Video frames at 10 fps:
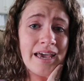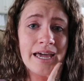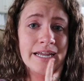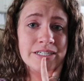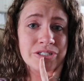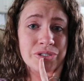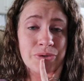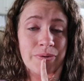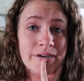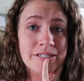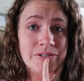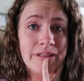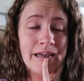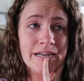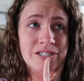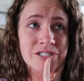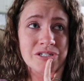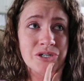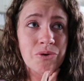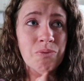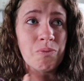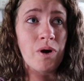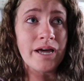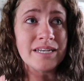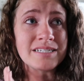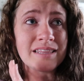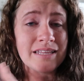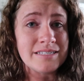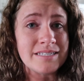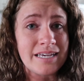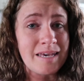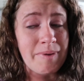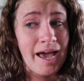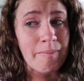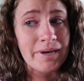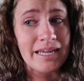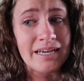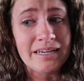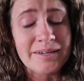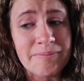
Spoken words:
And I just don't want to do that. I just don't want this to keep happening.